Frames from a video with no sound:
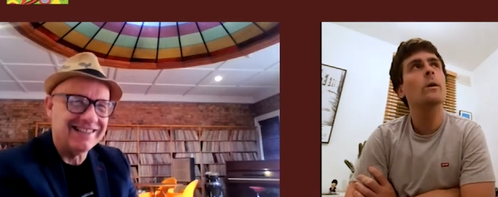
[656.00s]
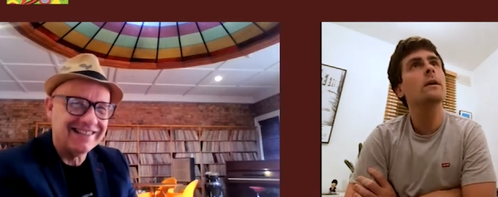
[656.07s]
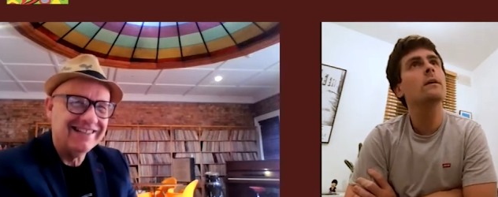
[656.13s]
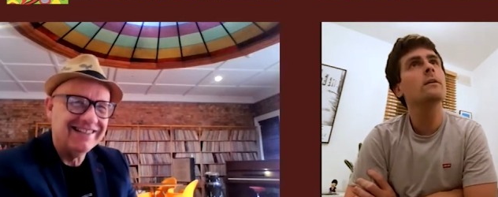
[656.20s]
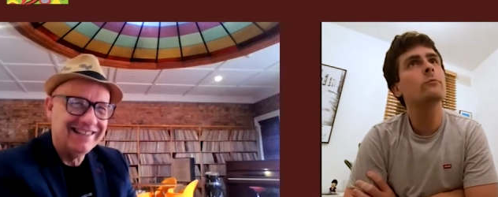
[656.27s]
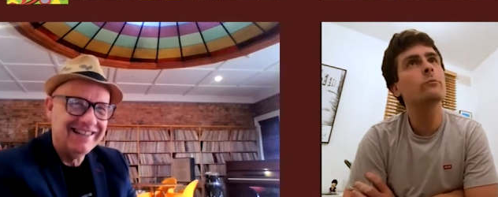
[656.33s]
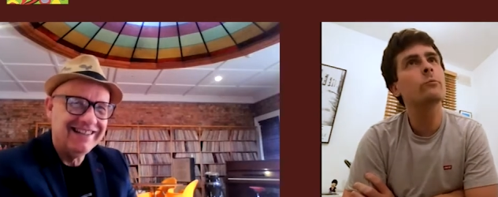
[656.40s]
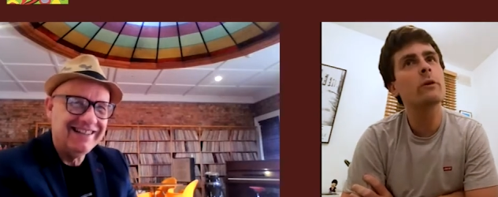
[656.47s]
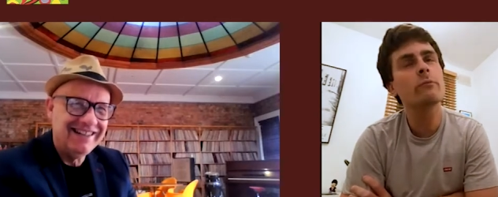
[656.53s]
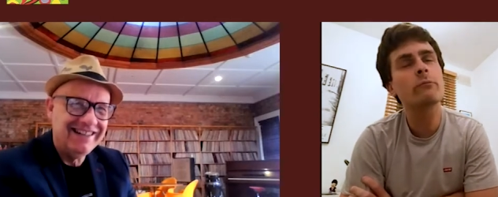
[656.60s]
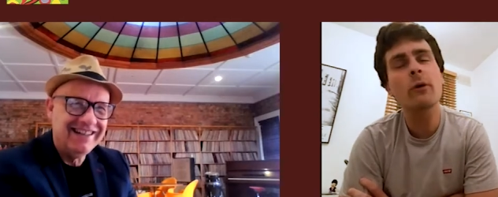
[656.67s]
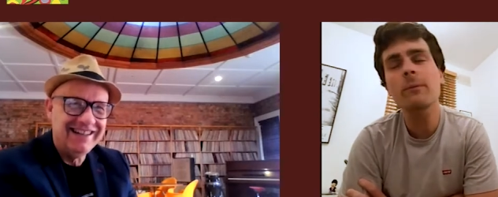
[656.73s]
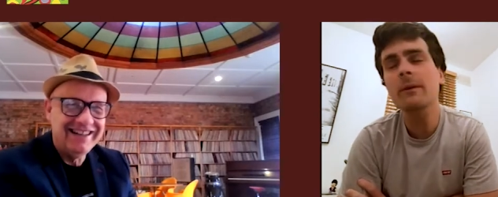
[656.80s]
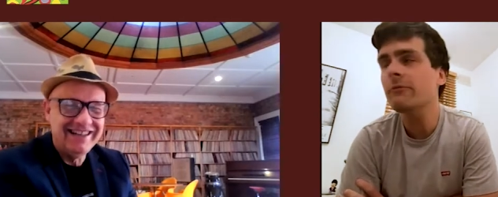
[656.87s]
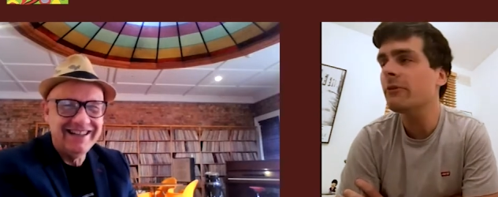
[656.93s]
Speaker 1: we we've
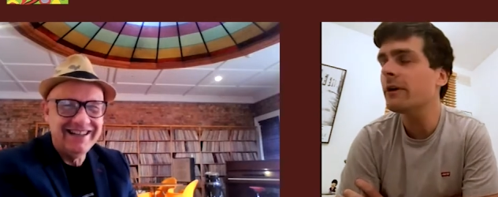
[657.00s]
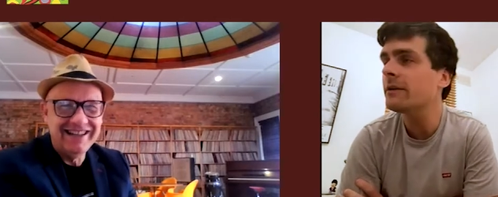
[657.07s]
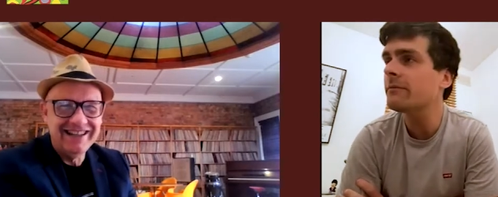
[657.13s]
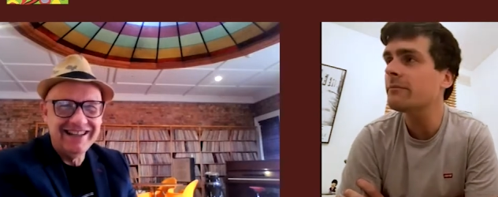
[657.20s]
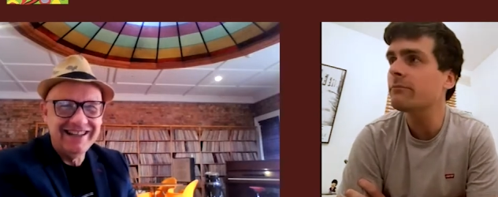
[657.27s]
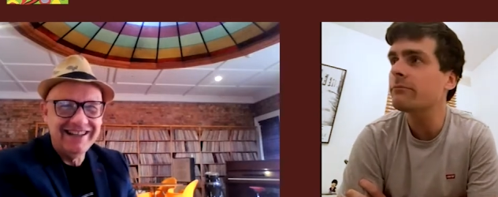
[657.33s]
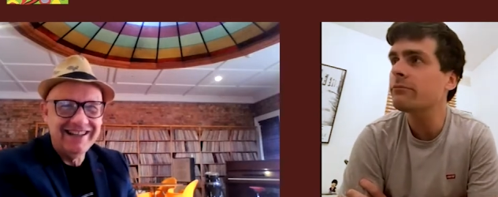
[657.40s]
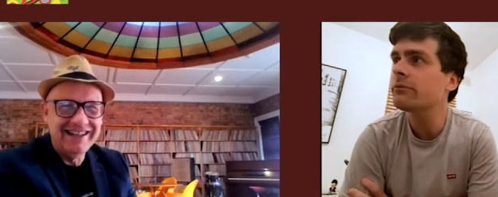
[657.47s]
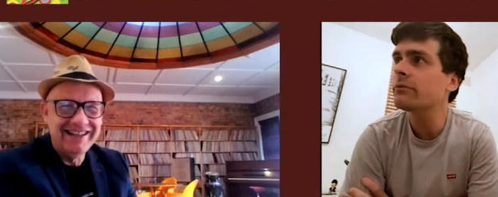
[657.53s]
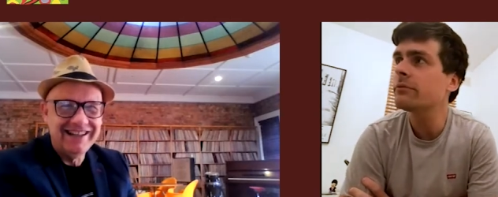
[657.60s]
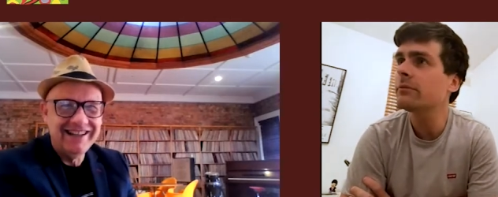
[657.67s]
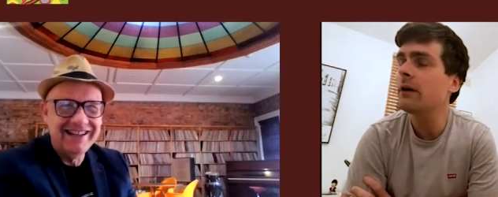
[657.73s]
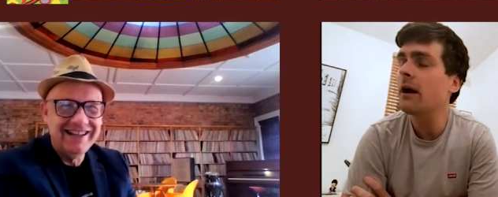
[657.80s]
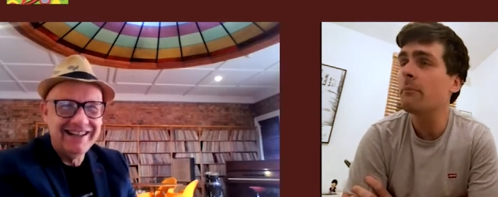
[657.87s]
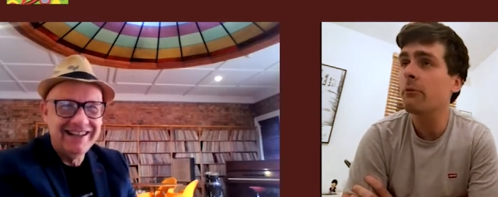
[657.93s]
probably written
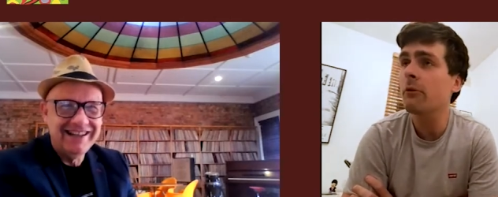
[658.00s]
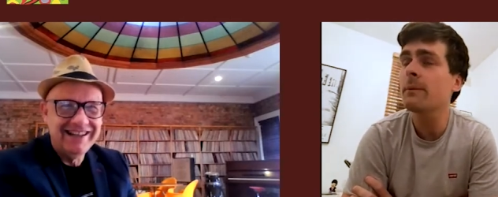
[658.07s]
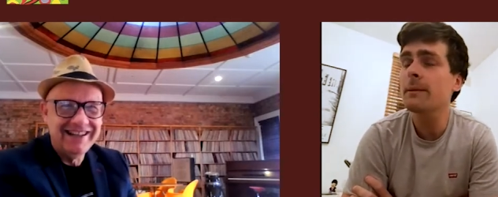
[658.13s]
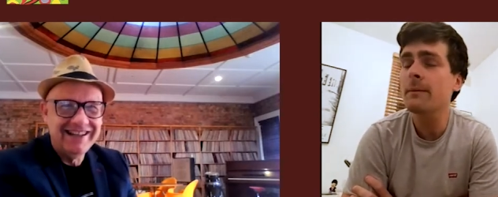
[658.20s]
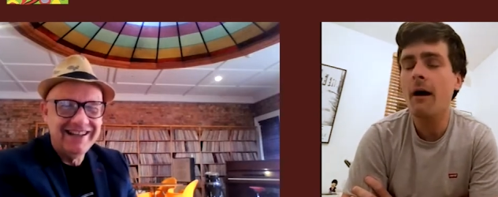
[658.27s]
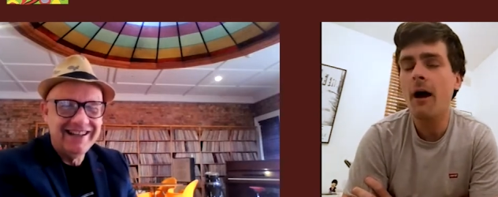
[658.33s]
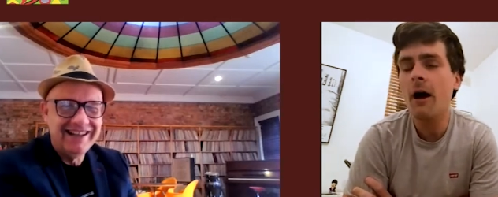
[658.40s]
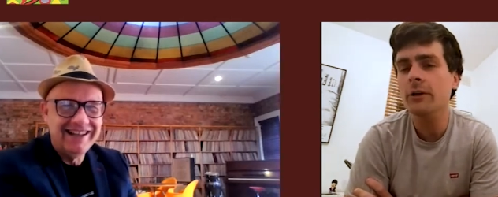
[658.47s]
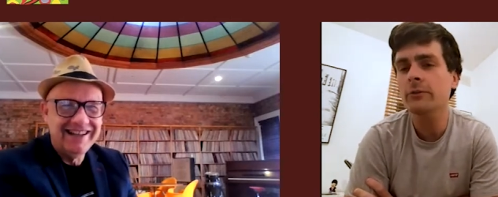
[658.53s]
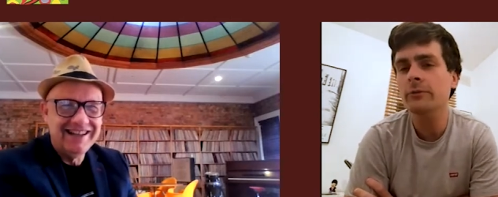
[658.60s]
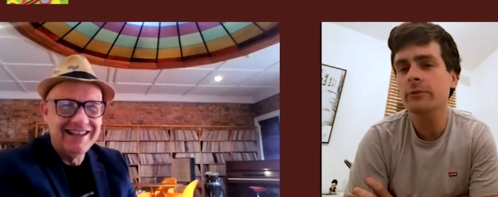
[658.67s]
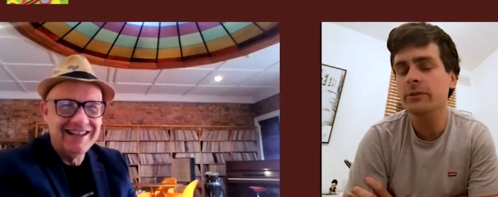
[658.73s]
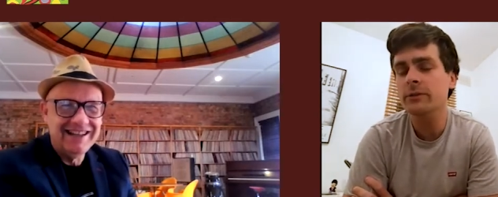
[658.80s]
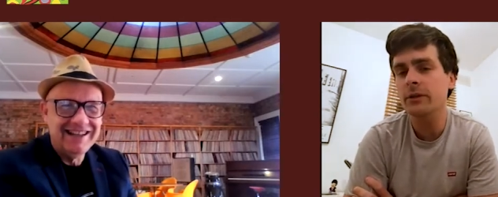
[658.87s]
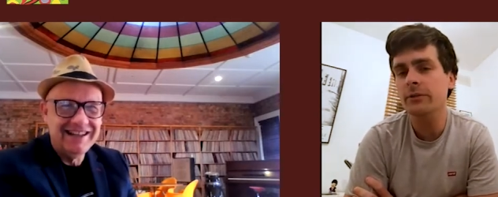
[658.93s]
probably about
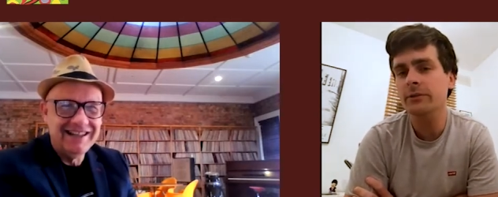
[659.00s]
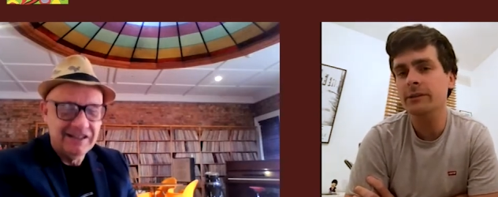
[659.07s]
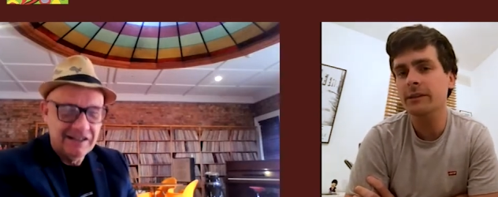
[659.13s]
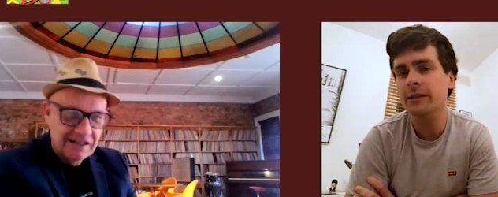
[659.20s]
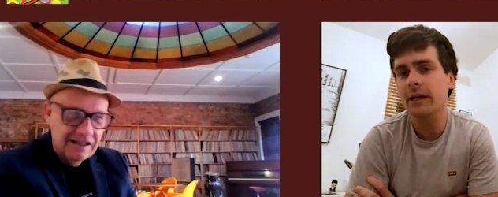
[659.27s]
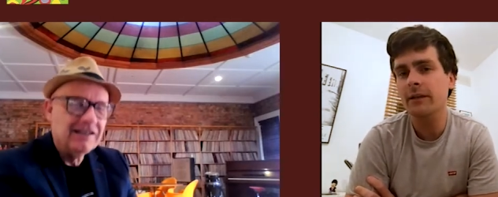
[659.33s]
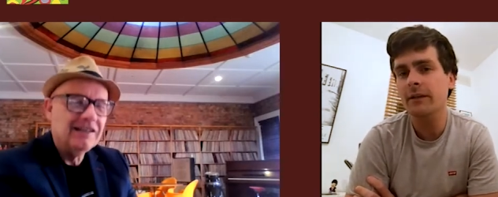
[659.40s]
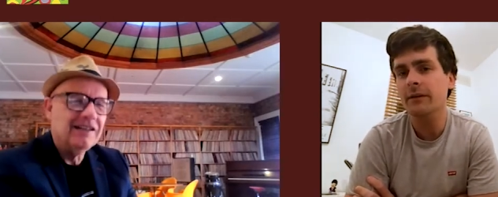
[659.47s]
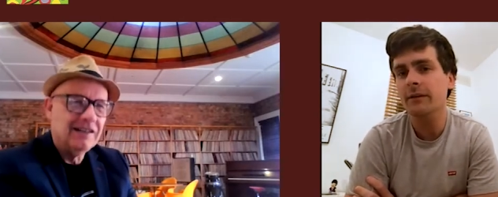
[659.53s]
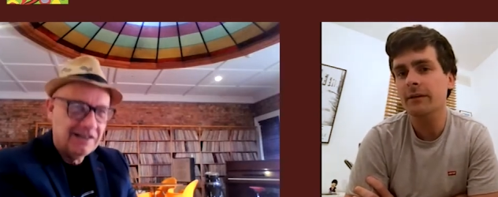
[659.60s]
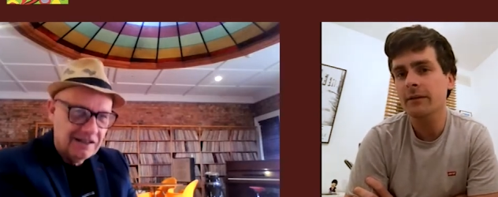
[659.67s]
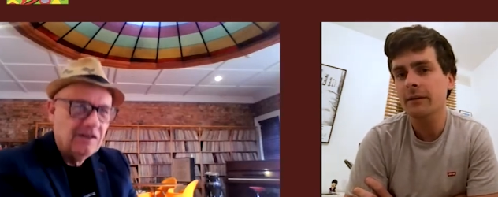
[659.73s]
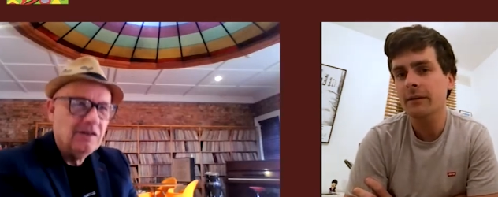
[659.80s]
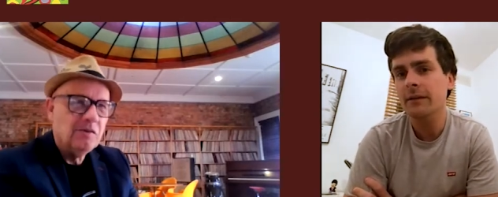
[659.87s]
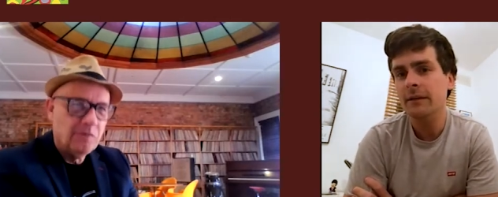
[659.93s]
100 songs together
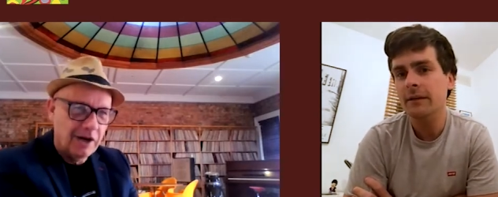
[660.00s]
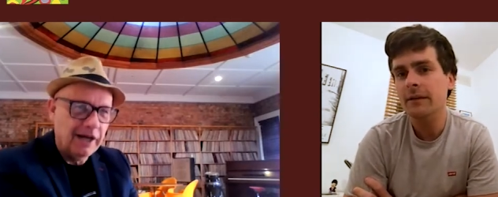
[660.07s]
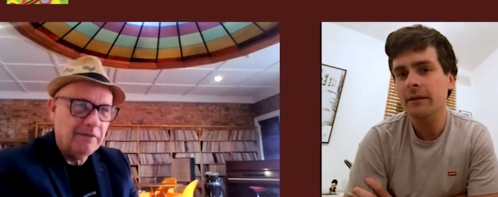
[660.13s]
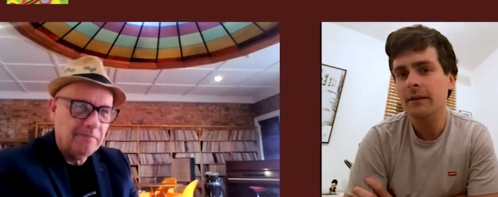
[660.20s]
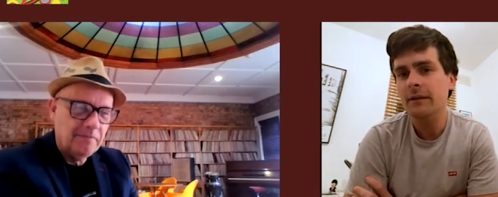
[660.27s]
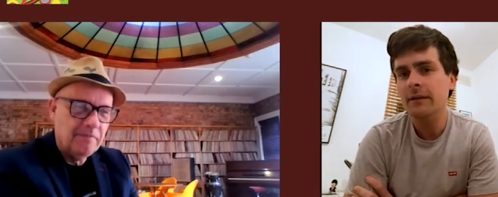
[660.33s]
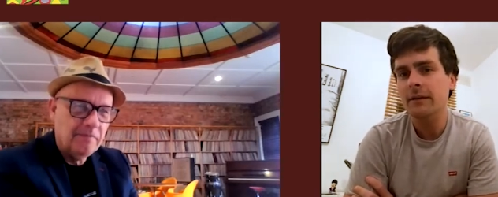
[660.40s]
right